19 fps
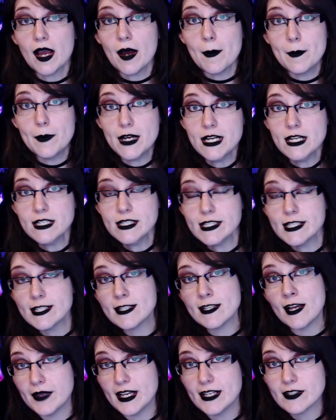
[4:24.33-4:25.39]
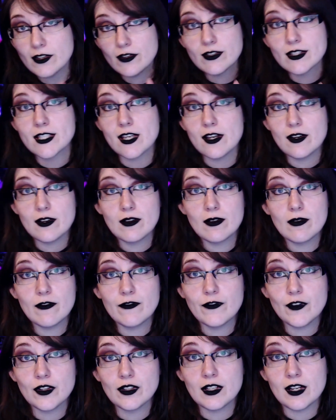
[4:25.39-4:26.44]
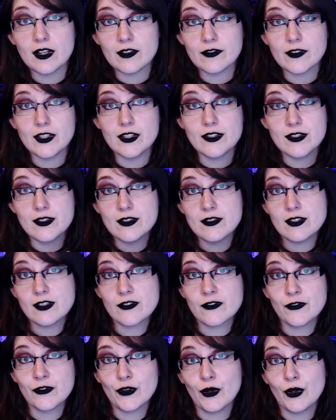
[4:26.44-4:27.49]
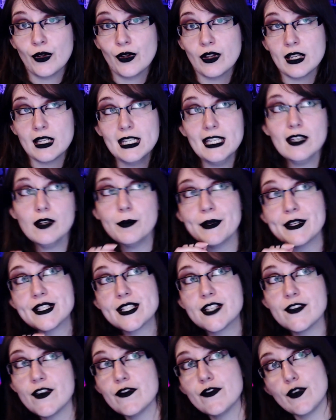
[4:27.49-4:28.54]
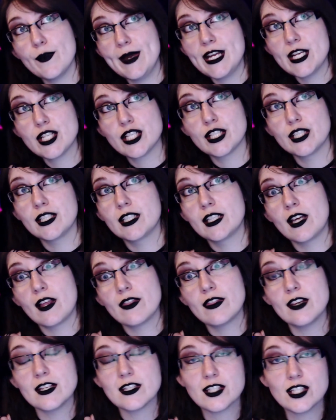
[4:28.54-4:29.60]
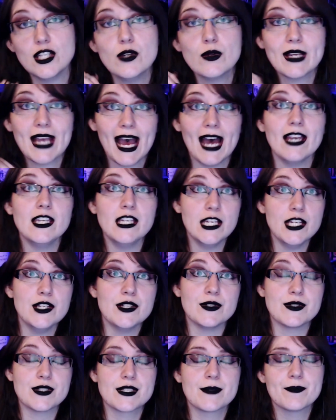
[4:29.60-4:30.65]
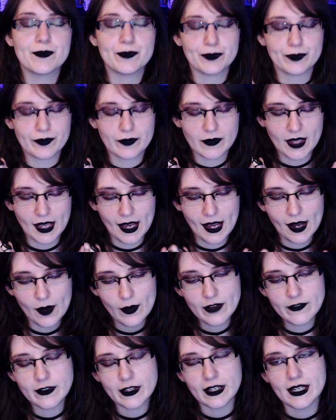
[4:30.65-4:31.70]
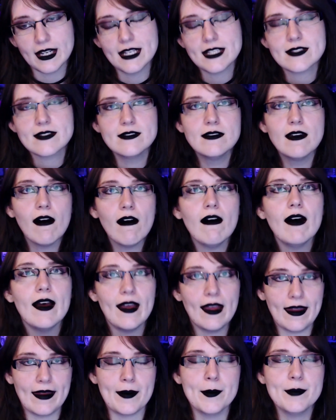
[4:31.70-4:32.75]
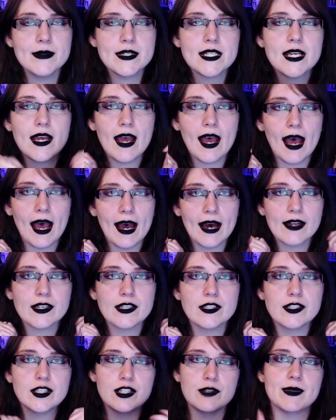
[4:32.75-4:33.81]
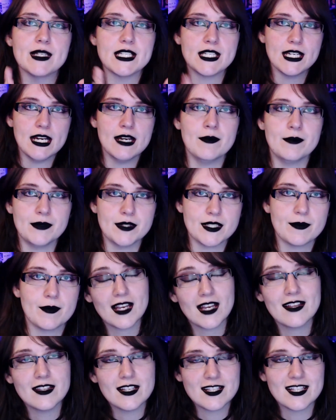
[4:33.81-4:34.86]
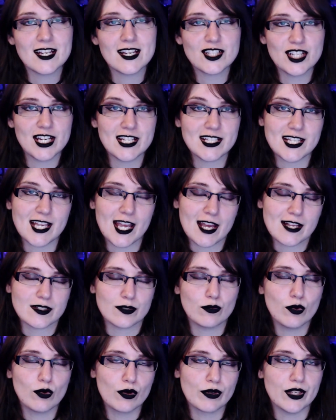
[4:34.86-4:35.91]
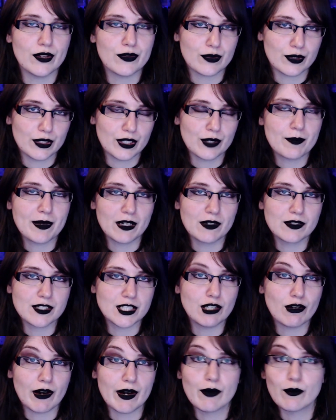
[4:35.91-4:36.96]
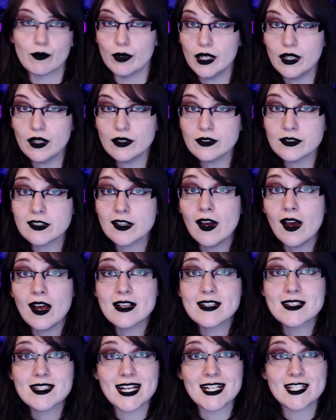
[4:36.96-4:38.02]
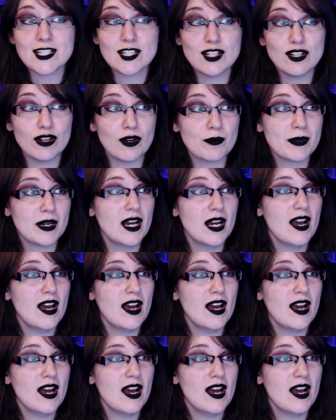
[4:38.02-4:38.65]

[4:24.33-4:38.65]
But it's also full of useful little bits of information that you can use. However, it's not aimed at newbie DMs. This section is here to walk you through building your own world, setting up